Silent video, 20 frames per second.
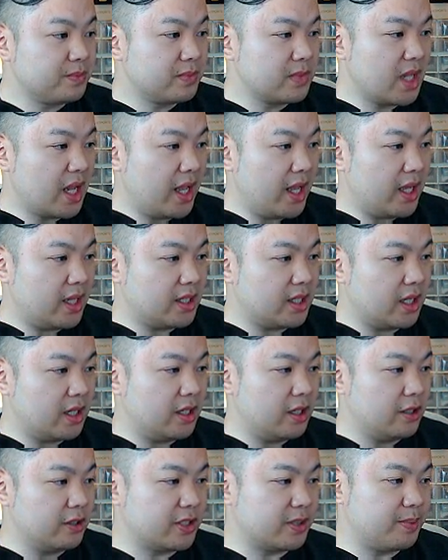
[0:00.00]
And
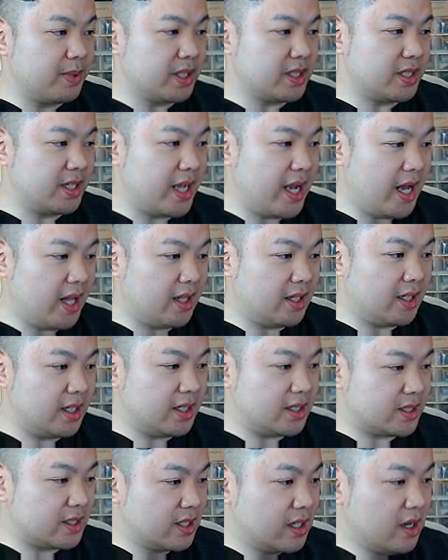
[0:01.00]
no
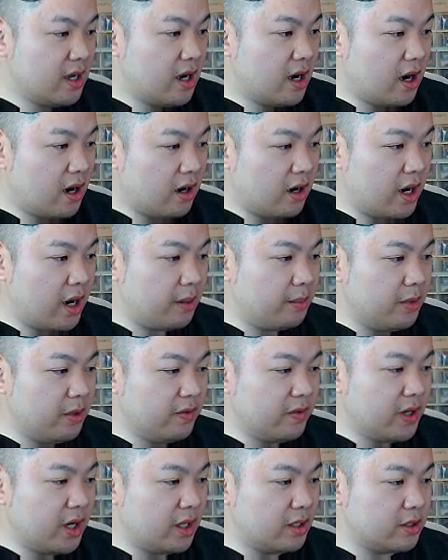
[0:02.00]
specialities. All right,
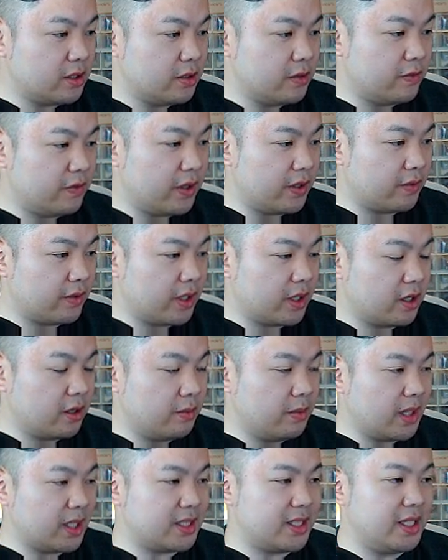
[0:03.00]
moving on to Federico
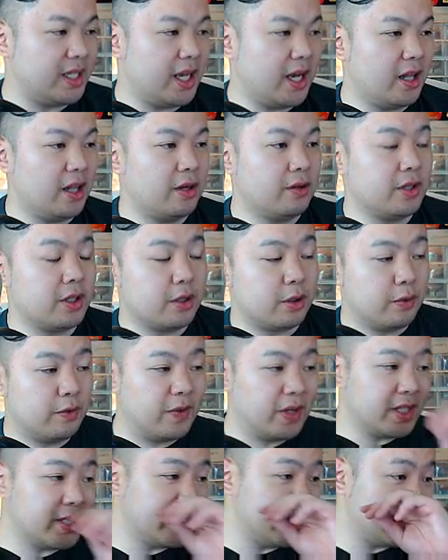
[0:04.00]
Mattiello, the
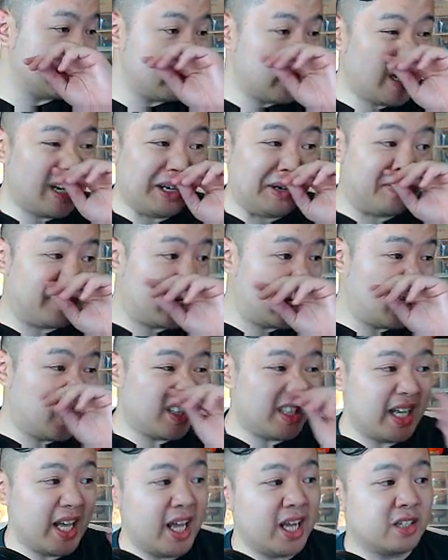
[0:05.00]
Juventus man over here.
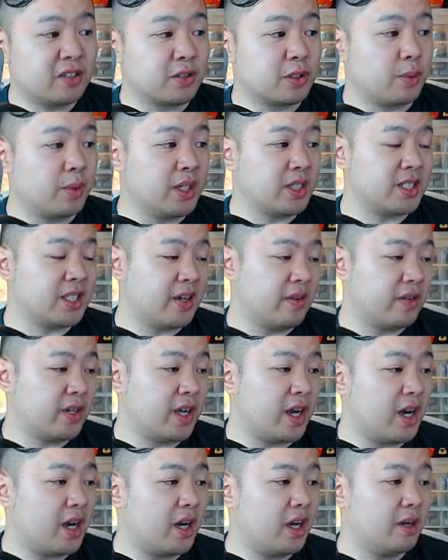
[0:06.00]
At the age of 27,
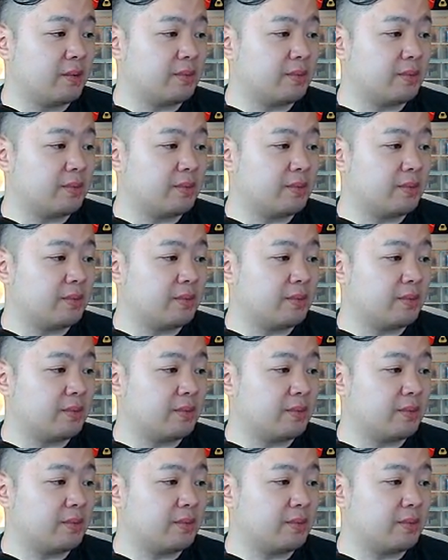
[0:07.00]
got up